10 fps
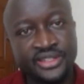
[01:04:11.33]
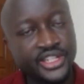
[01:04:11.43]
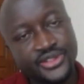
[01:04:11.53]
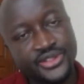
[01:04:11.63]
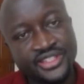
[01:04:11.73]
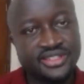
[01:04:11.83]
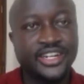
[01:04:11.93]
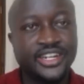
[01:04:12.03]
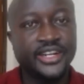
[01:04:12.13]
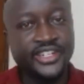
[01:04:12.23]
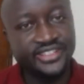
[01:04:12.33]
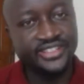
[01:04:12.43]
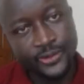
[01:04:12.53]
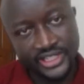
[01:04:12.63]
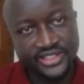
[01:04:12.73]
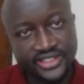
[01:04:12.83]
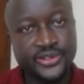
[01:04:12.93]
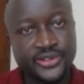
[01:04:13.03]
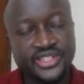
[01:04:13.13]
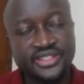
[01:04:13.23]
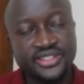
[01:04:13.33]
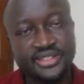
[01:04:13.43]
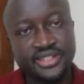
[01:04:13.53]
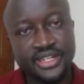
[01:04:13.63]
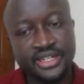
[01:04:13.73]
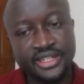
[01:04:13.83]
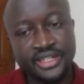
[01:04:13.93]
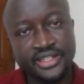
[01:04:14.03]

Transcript: So it's discounted securities uh,